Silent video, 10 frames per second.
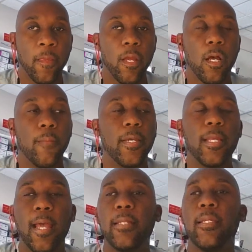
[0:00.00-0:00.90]

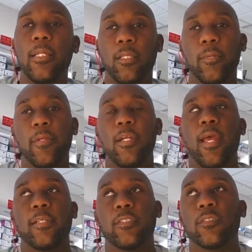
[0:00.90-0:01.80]
And I needed limited
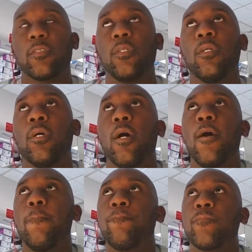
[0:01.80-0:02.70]
access.
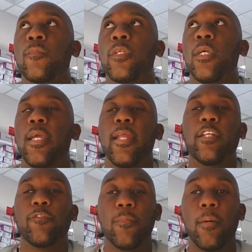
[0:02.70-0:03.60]
And
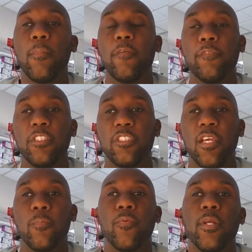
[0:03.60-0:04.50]
that's from a monthly
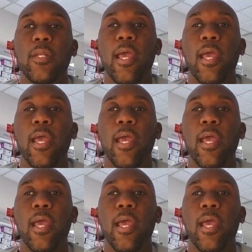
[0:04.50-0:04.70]
standpoint.